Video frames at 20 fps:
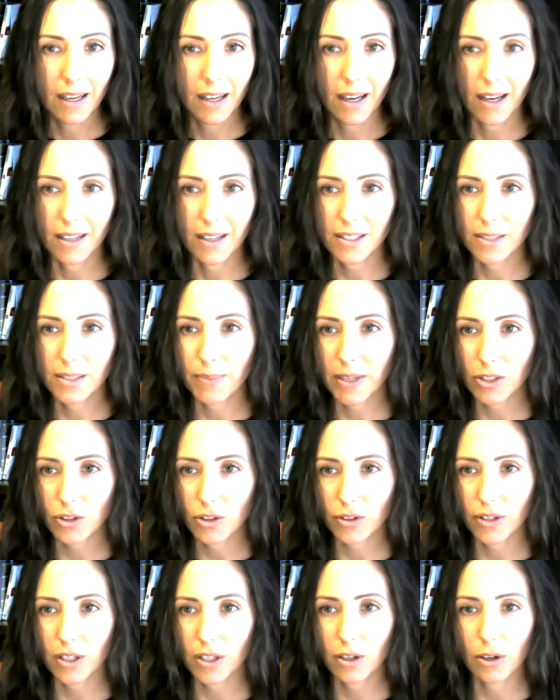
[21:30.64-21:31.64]
to make
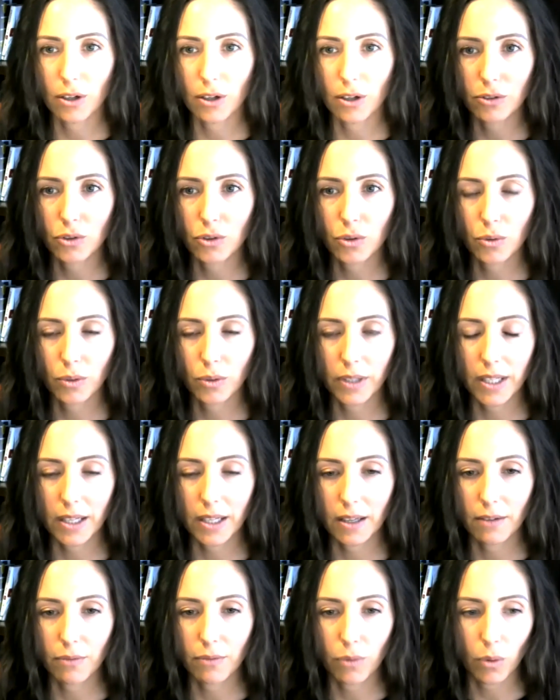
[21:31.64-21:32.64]
sure that you're
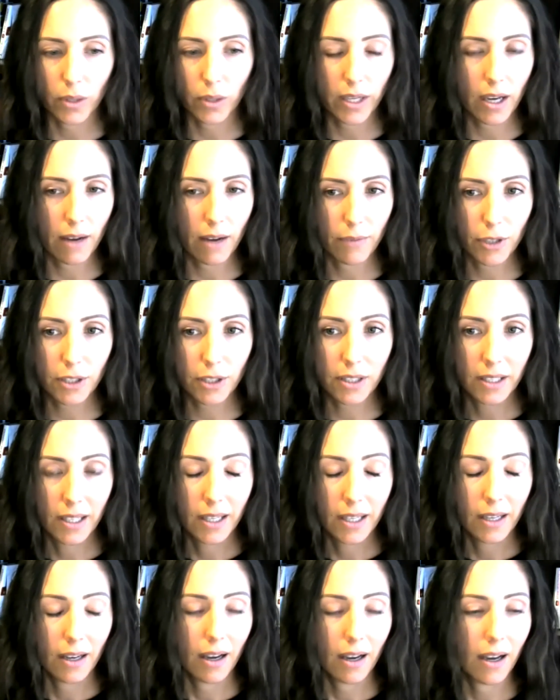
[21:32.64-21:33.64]
truly fully covered.
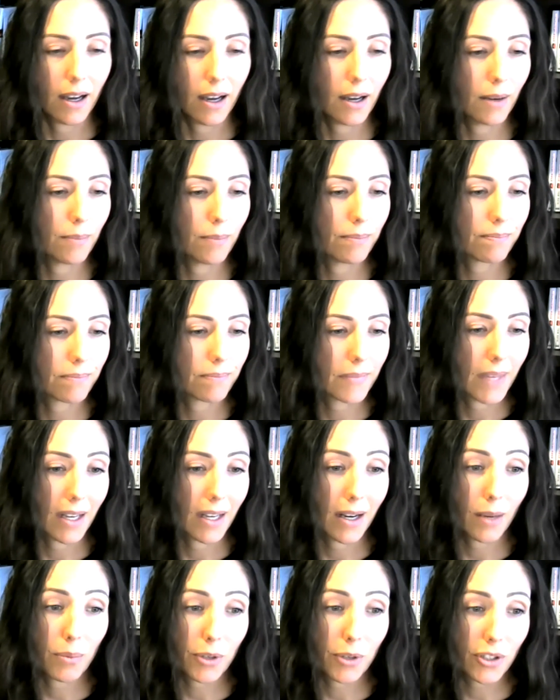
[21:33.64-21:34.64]
And
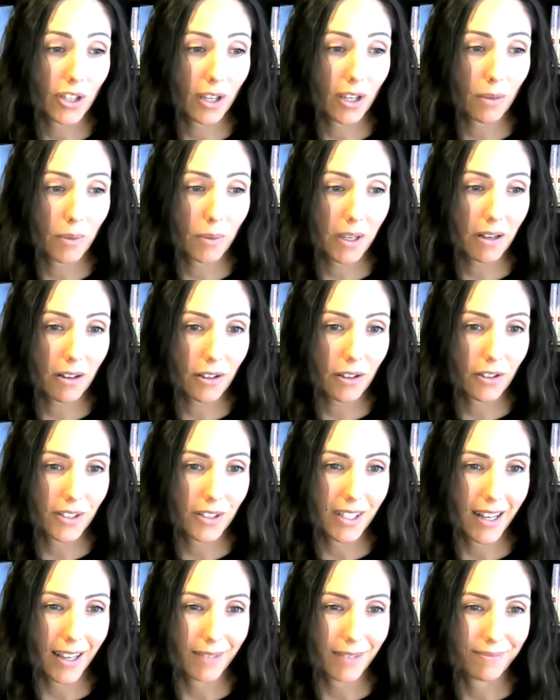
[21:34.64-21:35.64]
I appreciate you being on here
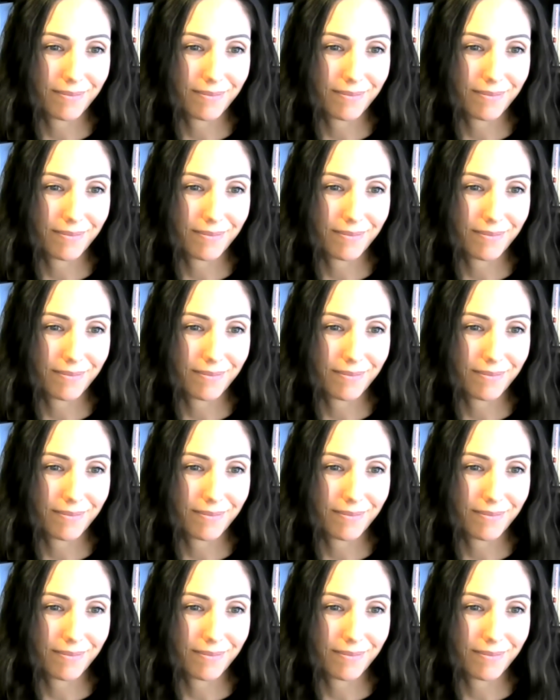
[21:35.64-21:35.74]
today.